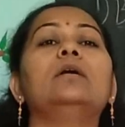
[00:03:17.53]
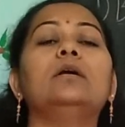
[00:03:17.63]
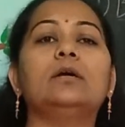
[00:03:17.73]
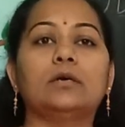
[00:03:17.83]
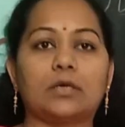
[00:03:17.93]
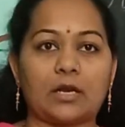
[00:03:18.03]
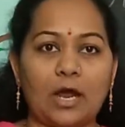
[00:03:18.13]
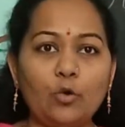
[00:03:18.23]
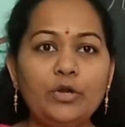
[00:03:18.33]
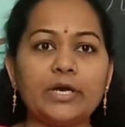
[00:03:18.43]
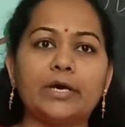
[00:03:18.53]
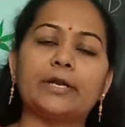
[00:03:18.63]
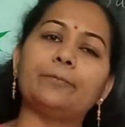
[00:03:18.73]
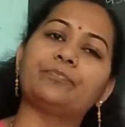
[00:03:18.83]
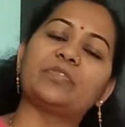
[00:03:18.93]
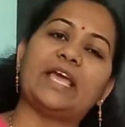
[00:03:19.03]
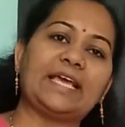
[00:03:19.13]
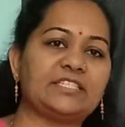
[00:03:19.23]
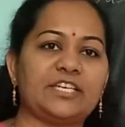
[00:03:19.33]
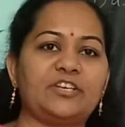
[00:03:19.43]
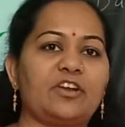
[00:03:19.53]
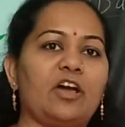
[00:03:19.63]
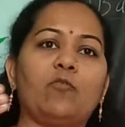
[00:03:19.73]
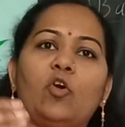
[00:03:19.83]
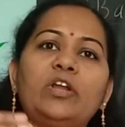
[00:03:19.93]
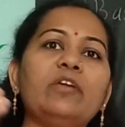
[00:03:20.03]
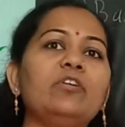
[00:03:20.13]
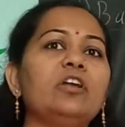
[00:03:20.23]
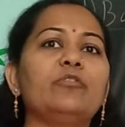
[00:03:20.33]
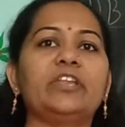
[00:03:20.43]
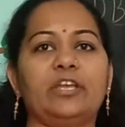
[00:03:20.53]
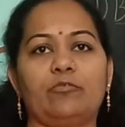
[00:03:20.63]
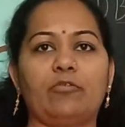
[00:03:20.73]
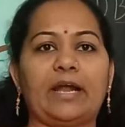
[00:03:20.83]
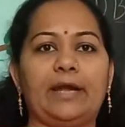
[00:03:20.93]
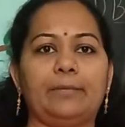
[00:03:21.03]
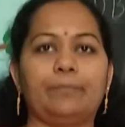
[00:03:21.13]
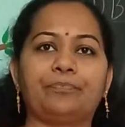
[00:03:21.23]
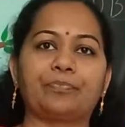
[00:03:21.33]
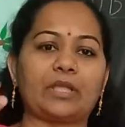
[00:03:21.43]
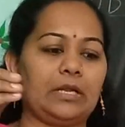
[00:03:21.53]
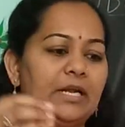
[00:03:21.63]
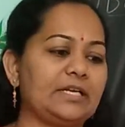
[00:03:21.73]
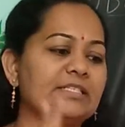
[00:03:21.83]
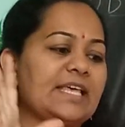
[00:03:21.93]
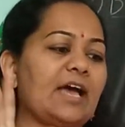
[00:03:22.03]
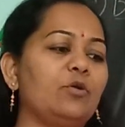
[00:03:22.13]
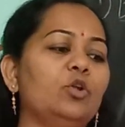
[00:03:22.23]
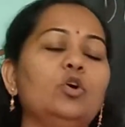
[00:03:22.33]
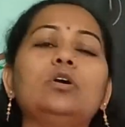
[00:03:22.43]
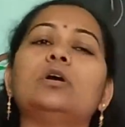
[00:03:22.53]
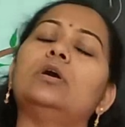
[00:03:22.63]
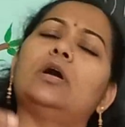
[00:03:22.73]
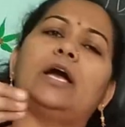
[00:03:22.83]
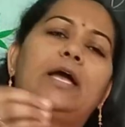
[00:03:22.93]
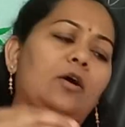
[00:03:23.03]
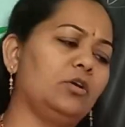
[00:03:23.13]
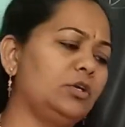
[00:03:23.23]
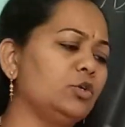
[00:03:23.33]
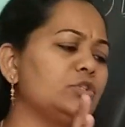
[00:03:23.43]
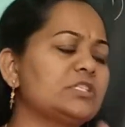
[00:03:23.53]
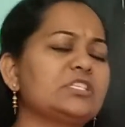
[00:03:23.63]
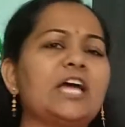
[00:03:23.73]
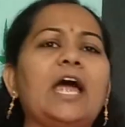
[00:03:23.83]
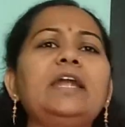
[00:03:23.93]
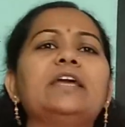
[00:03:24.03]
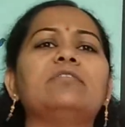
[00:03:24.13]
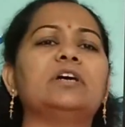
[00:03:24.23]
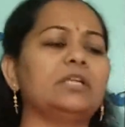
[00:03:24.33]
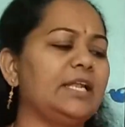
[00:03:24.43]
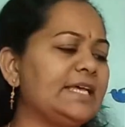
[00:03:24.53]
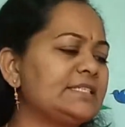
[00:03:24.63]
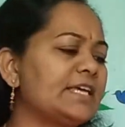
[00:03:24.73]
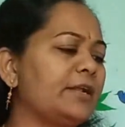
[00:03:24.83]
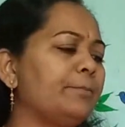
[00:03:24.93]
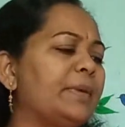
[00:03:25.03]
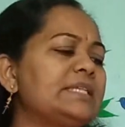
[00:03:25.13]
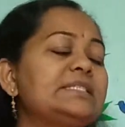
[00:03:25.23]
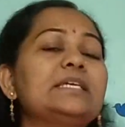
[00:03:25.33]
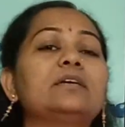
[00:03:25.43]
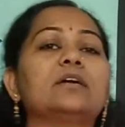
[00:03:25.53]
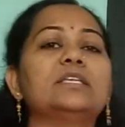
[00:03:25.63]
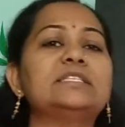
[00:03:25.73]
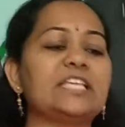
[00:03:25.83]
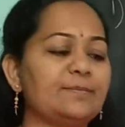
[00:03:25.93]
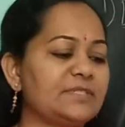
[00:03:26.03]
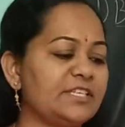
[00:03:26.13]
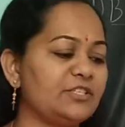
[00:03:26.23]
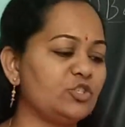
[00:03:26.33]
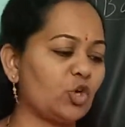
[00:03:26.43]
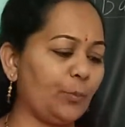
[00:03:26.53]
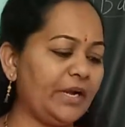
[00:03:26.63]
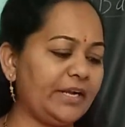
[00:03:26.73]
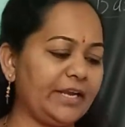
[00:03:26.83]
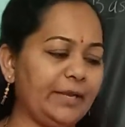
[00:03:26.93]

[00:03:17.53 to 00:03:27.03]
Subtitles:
rounder, etc. whatever we require. Let us have a look to start our lesson basic concepts in geometry.